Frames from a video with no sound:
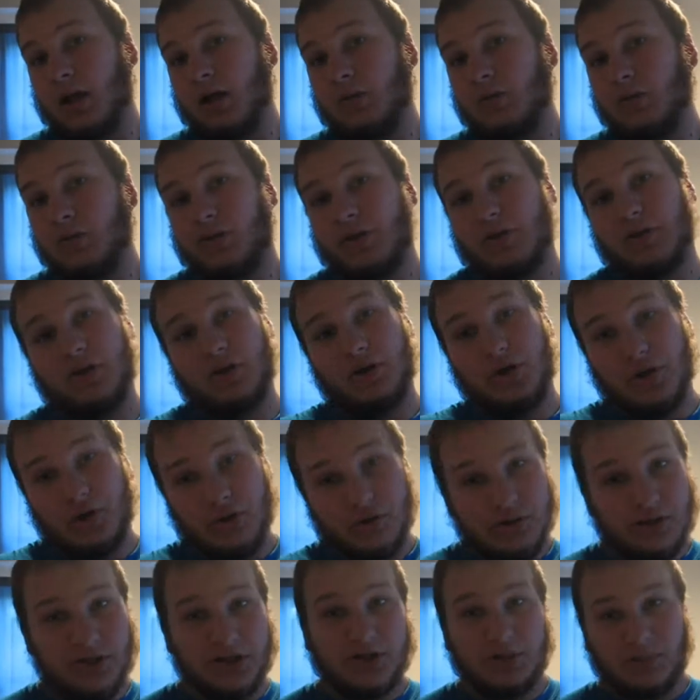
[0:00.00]
one of the
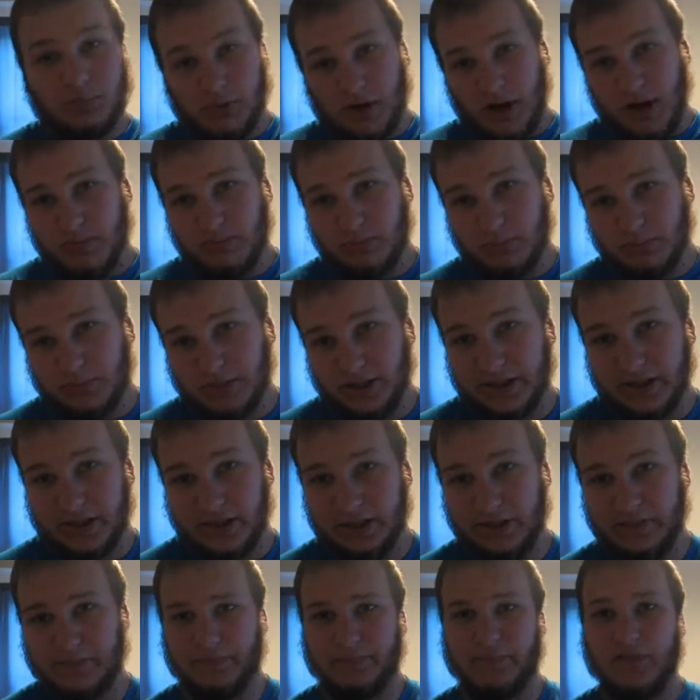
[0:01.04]
newest probably,
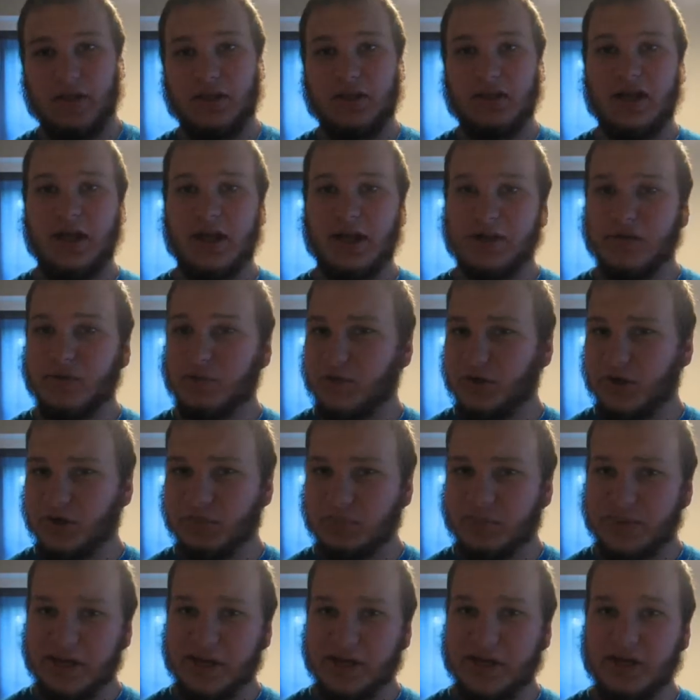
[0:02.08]
and that it will
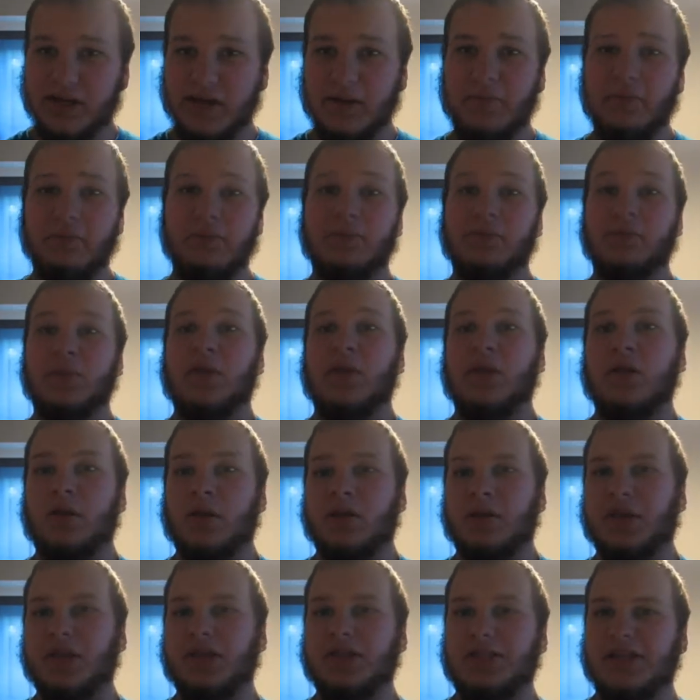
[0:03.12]
be
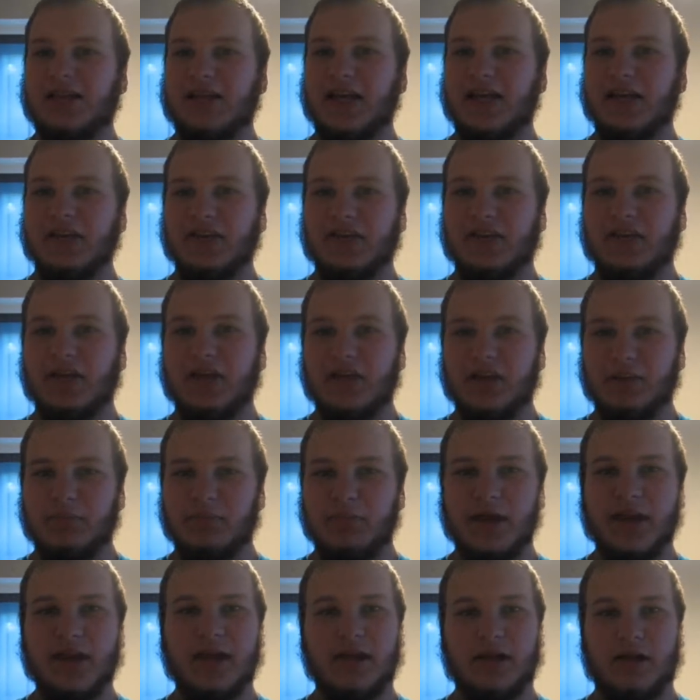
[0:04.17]
the Destiny
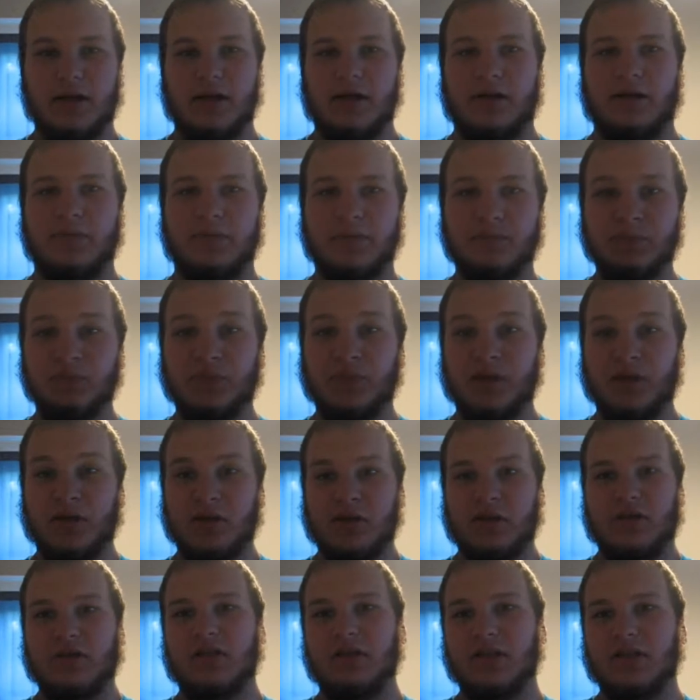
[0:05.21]
beta.
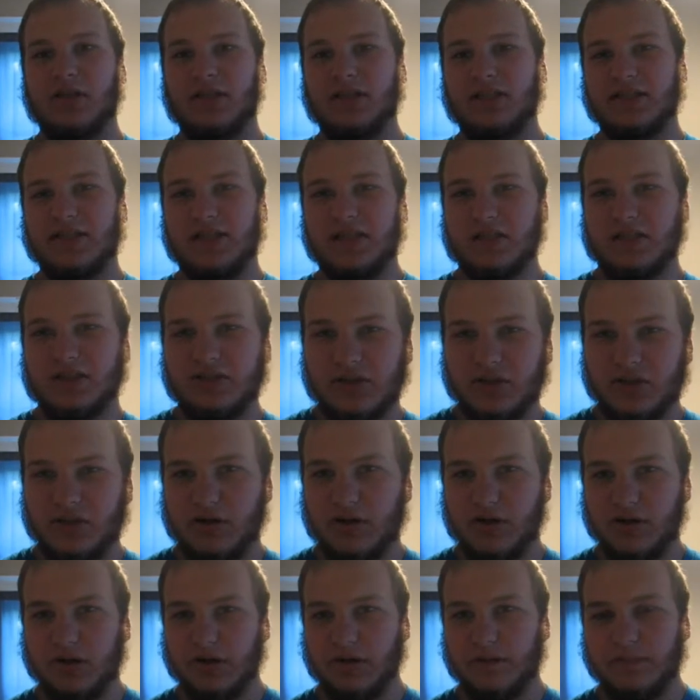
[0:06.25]
So let's get
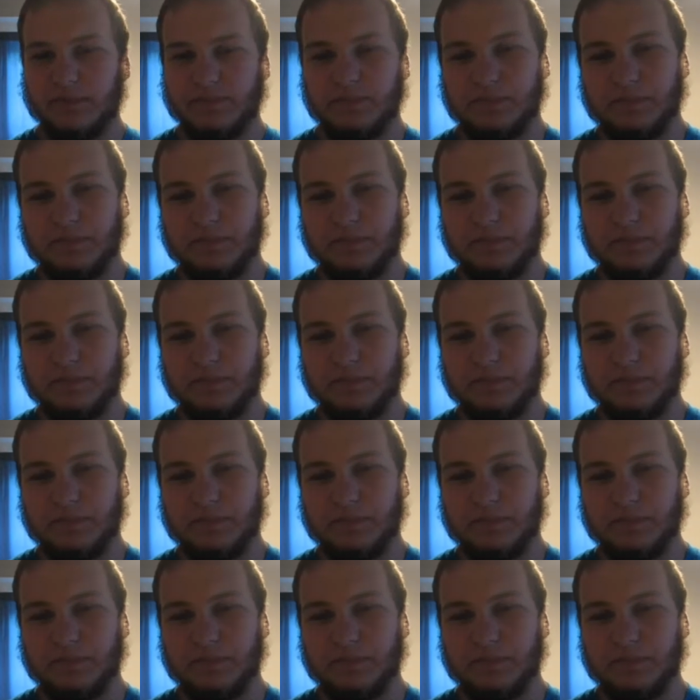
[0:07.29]
started.